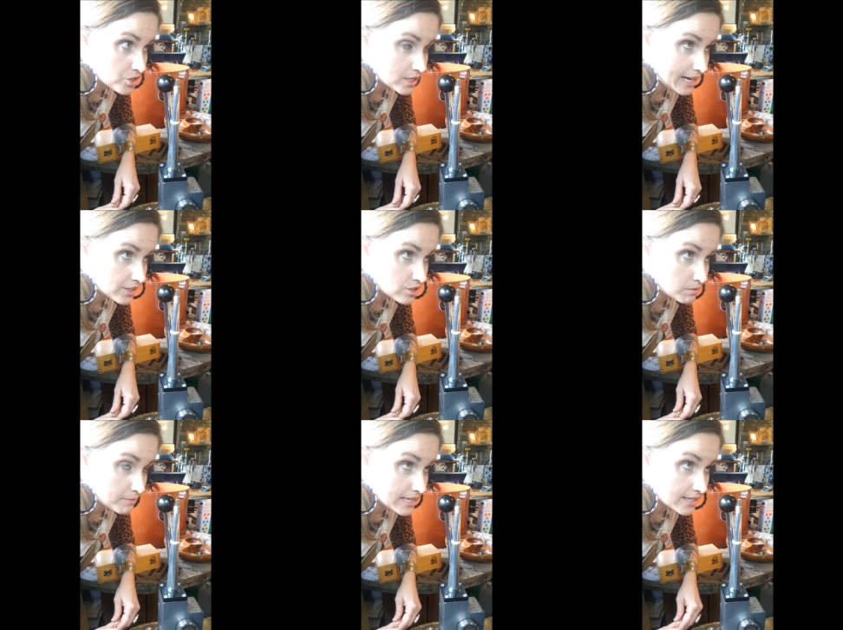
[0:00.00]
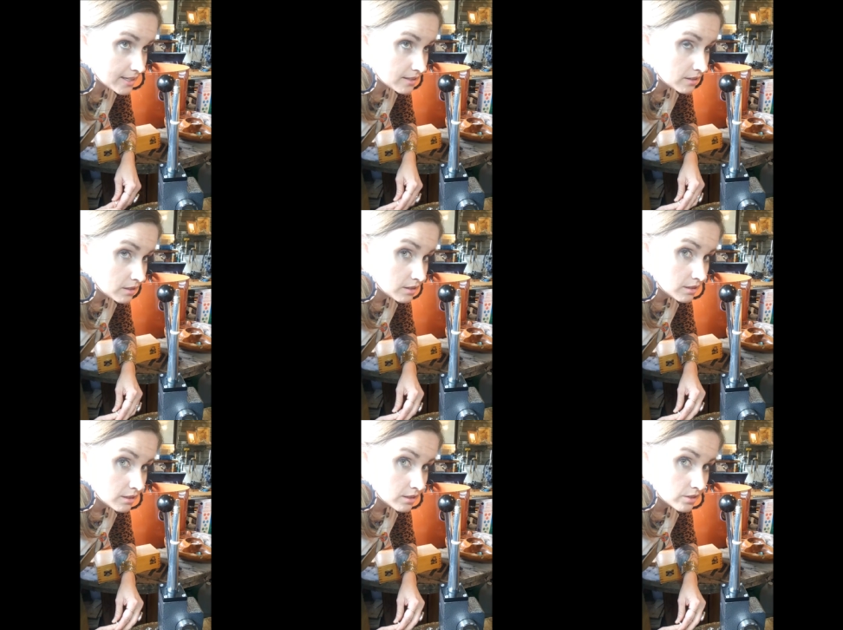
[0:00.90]
should actually make it
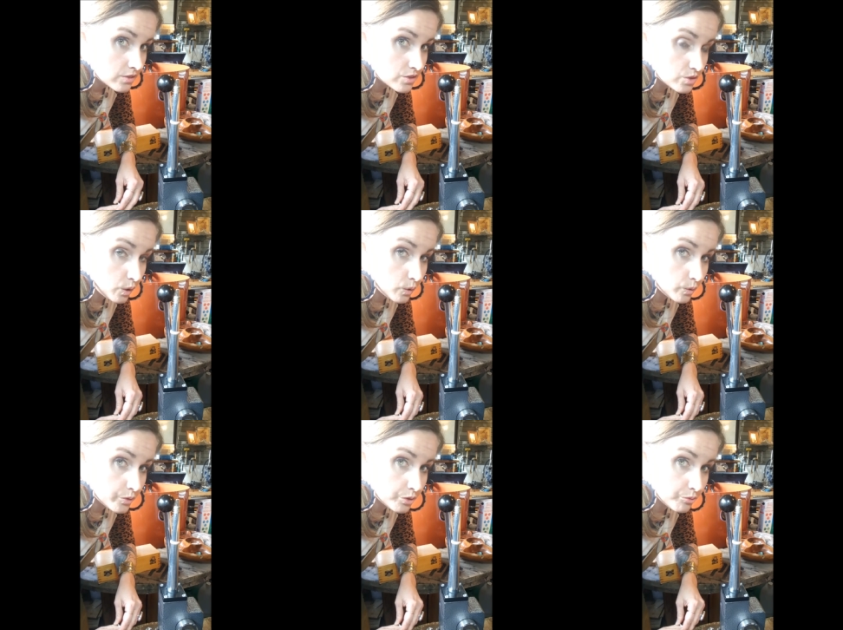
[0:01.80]
so the